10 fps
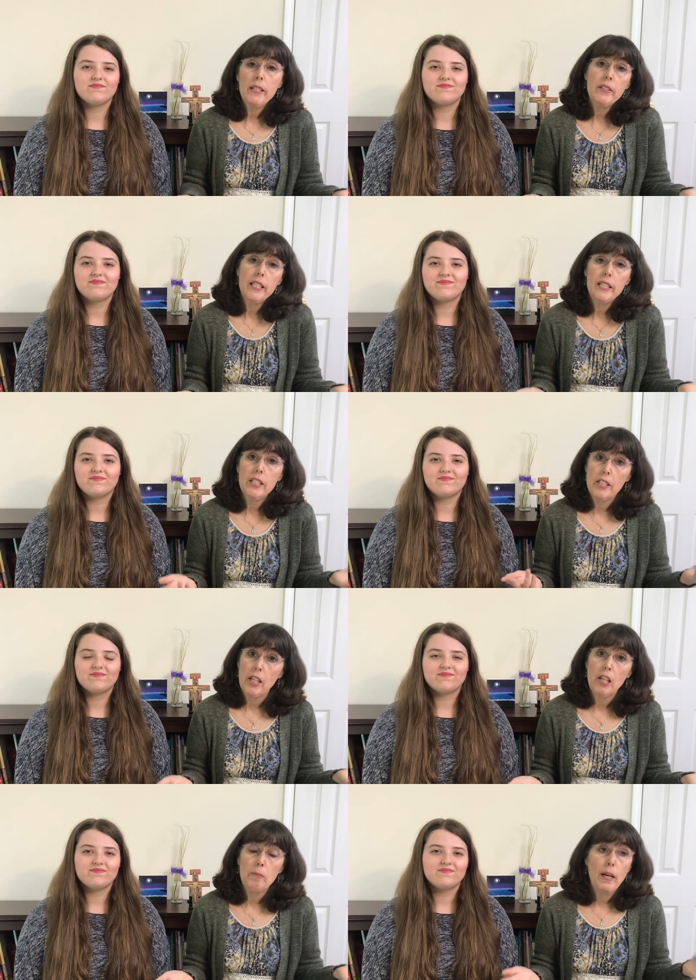Speaker 1: you need to
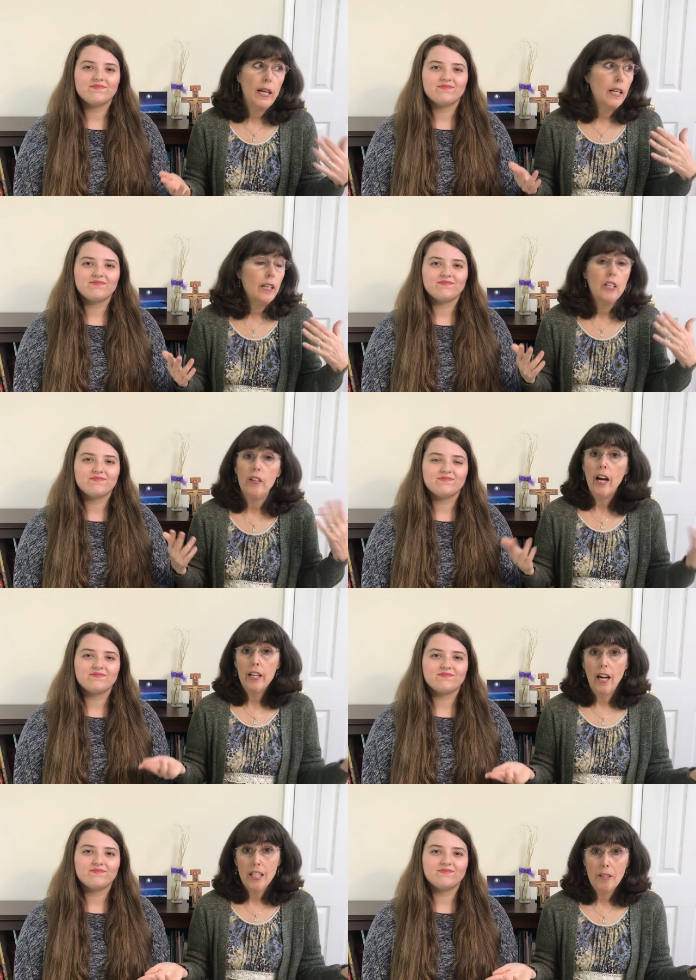start by not
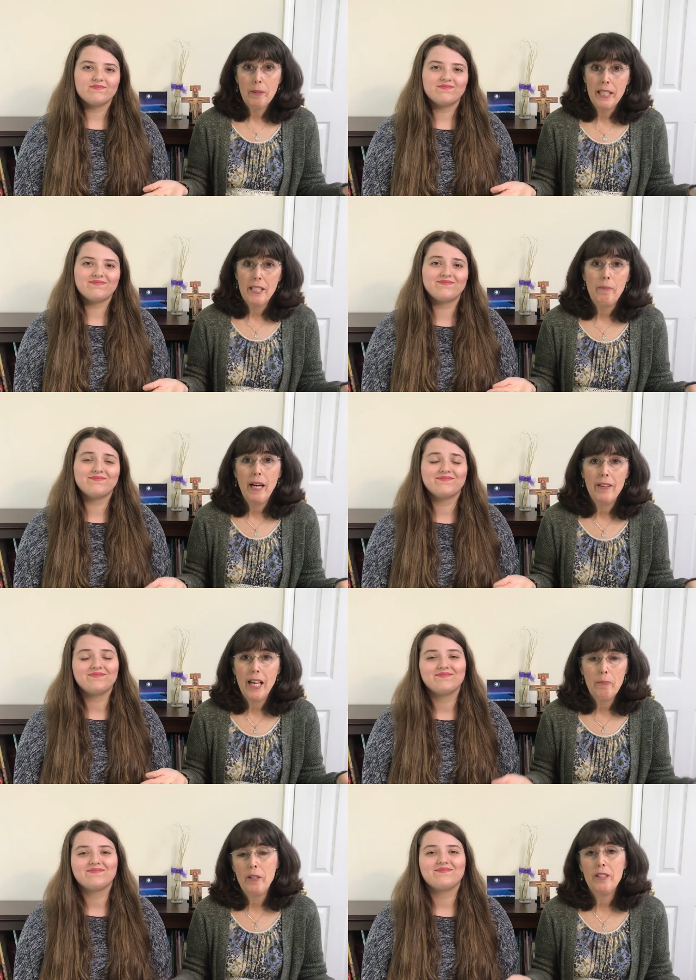gossiping about
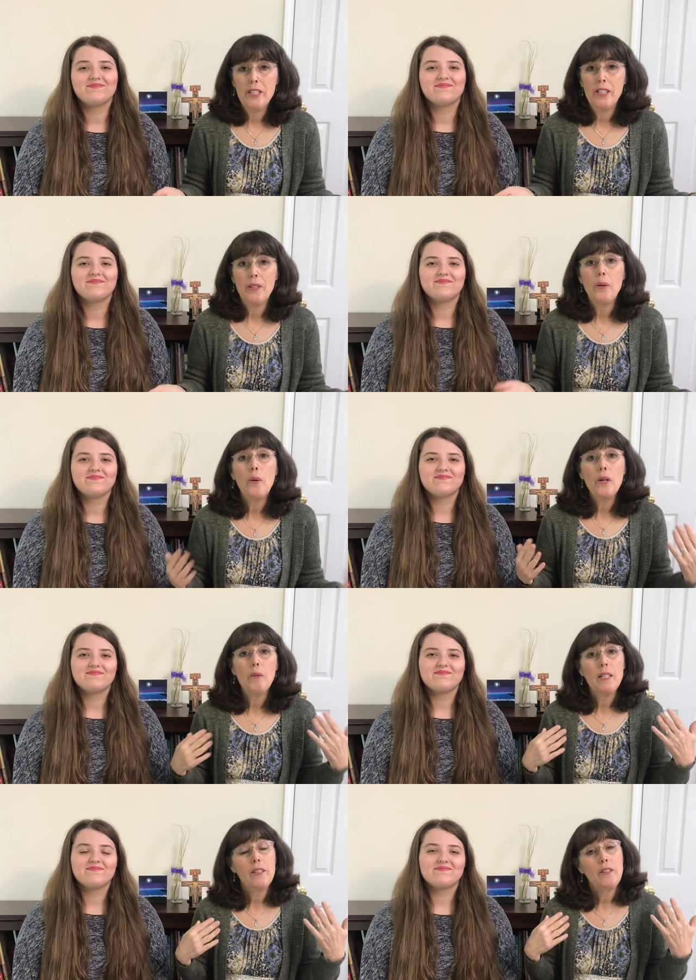that person, or
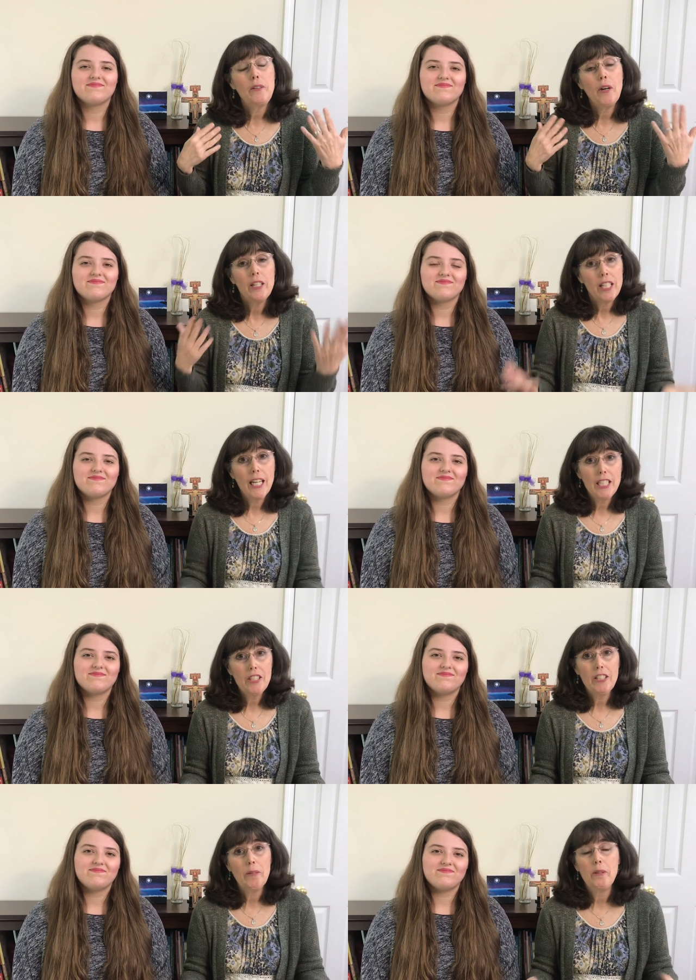when you are talking to
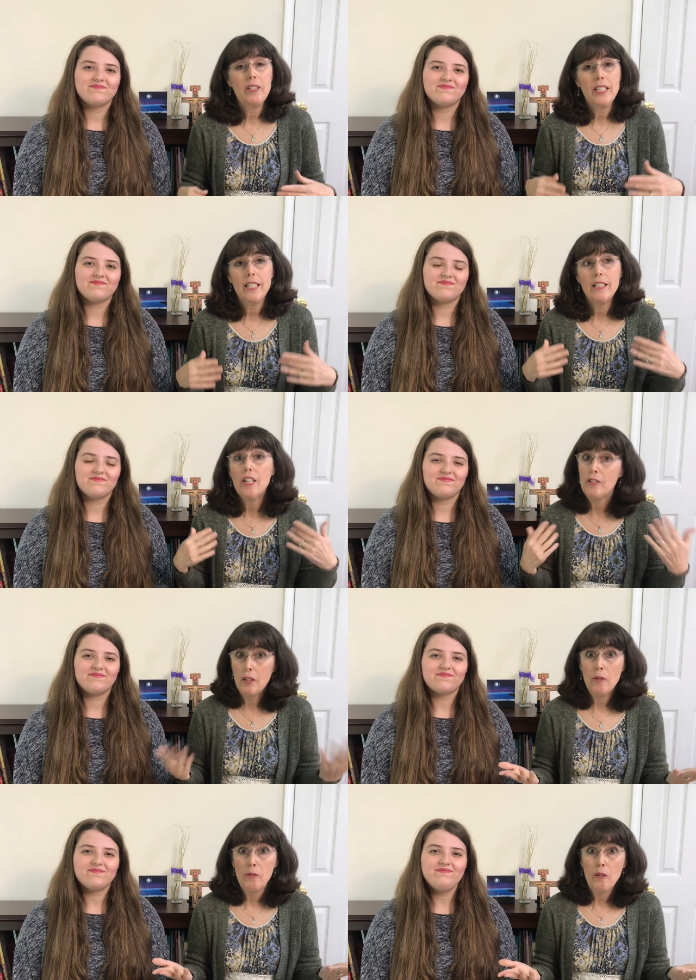that person,
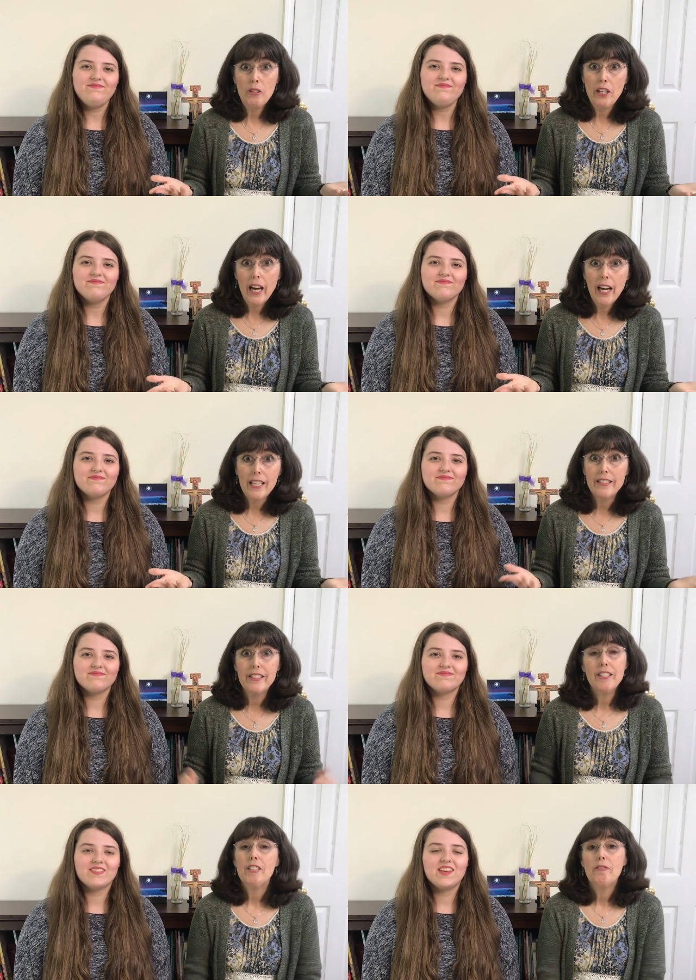don't
Speaker 2: roll your eyes.
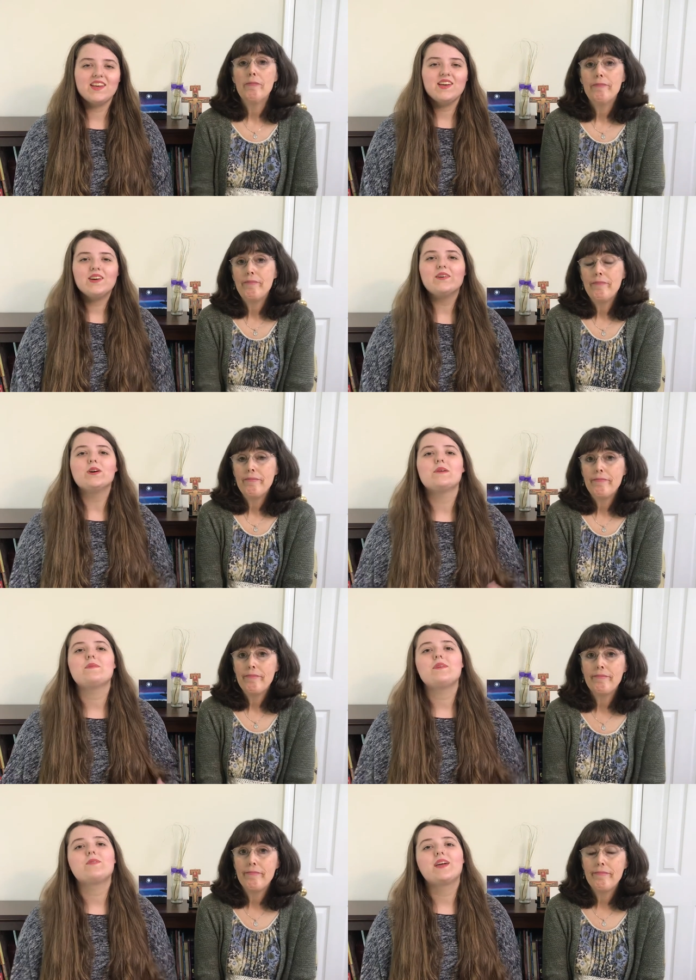Or maybe
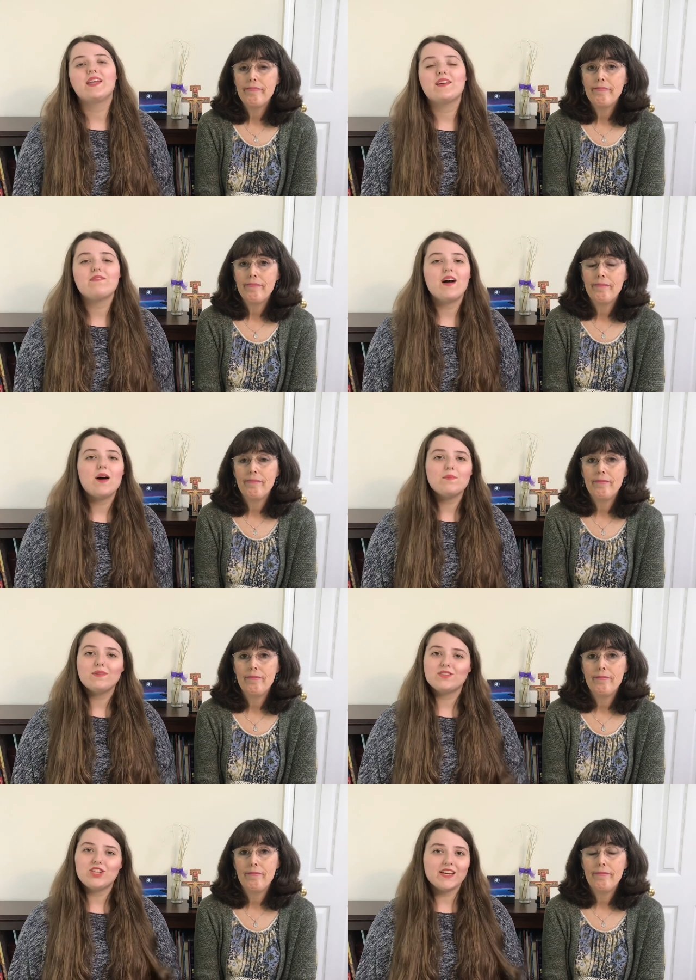you could give up
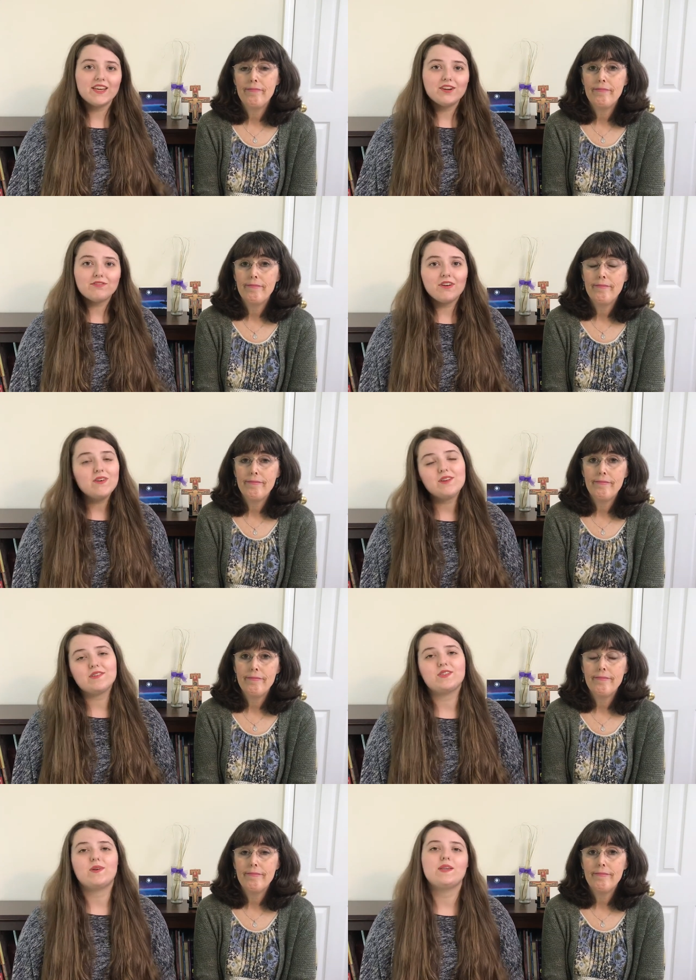checking your phone every
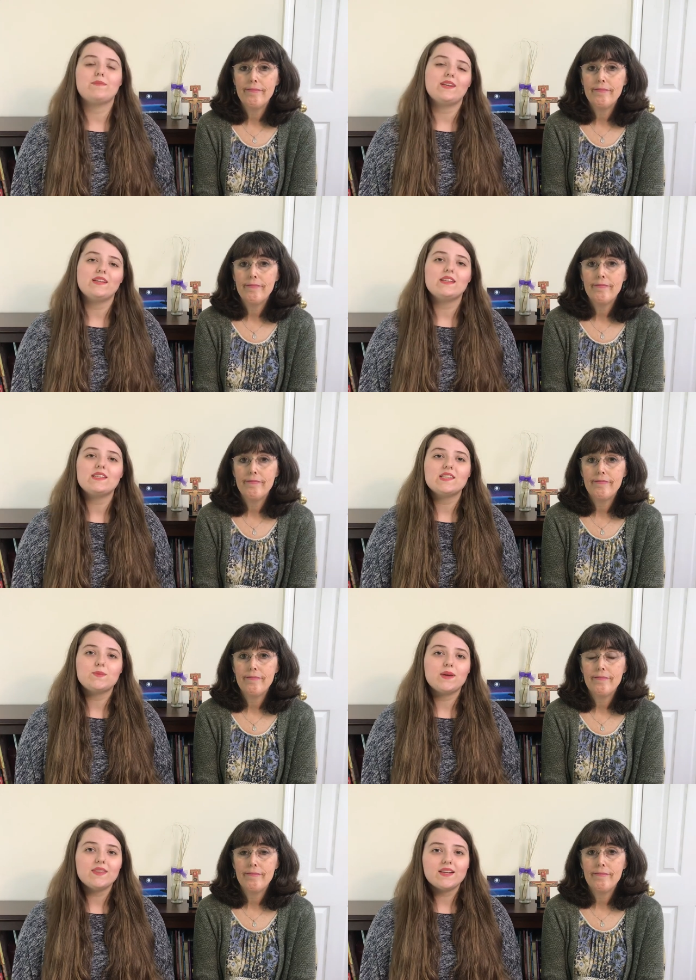twenty minutes and
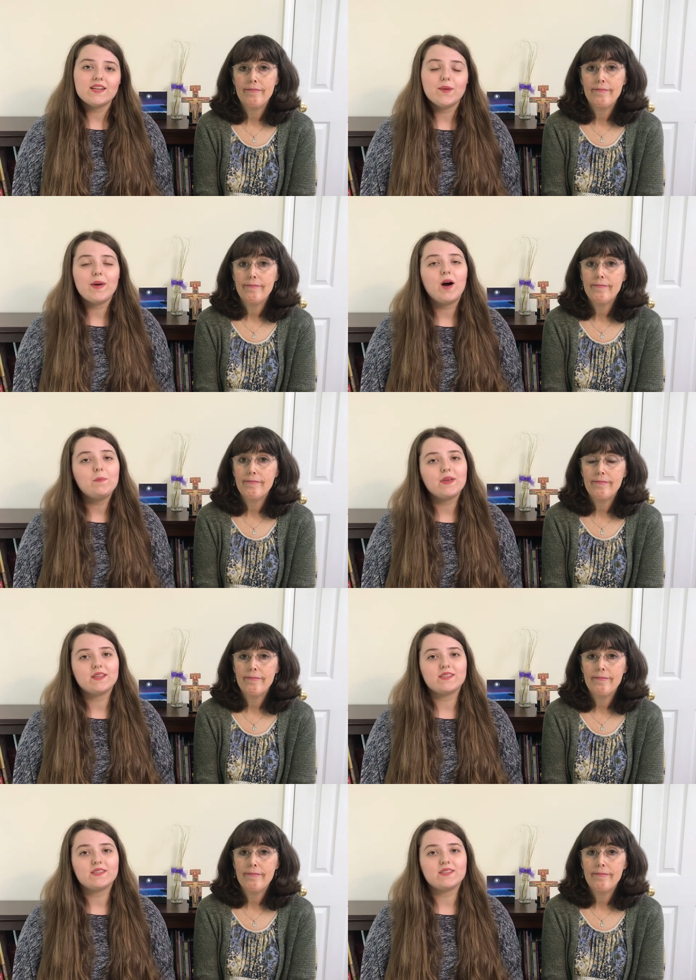spend that time helping